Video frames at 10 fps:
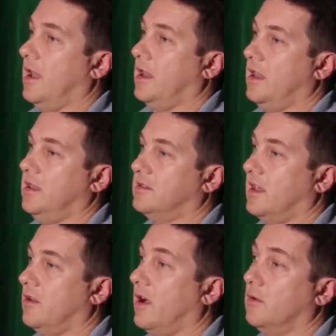And he
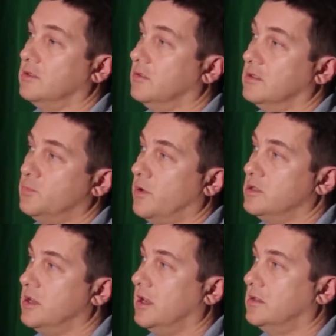said, "Oh, I was doing this
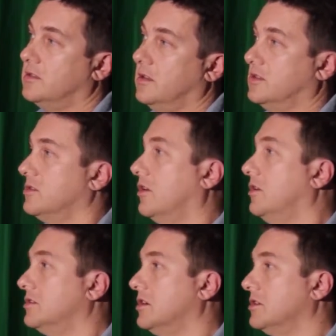project," and so I
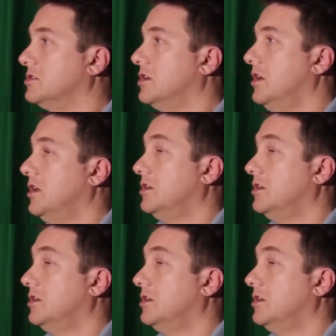got in touch.